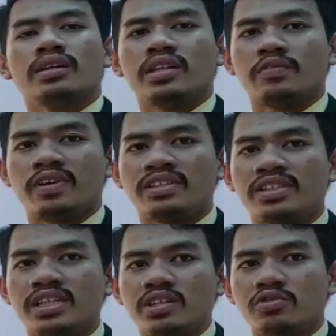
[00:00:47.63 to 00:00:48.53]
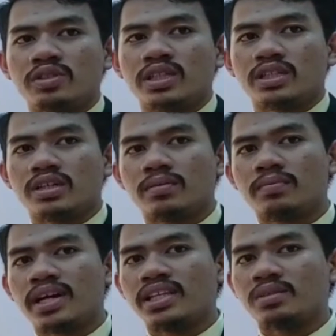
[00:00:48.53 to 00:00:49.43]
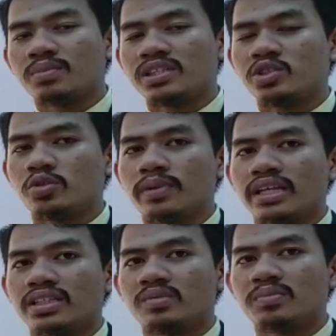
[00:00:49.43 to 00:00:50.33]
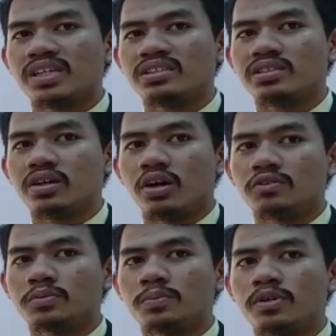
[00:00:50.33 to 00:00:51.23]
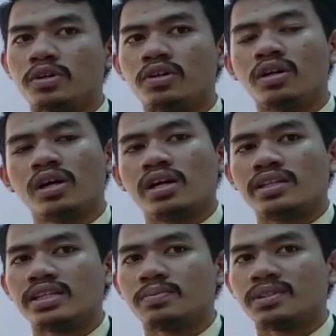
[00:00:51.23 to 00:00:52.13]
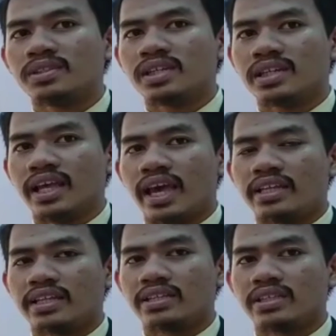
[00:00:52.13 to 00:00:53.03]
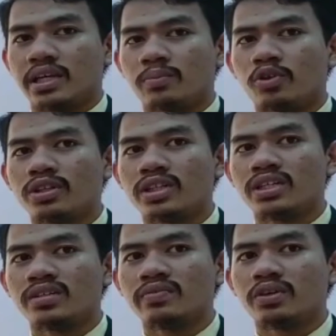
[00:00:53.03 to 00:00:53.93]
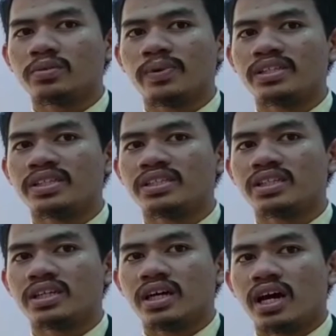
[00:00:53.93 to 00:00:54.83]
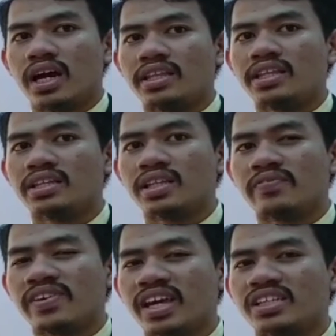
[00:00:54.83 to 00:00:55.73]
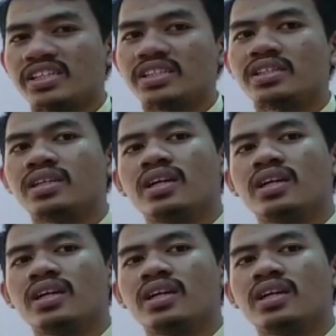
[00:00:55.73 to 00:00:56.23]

The function used by the mushroom as a means of spore dispersal and is important for species identification.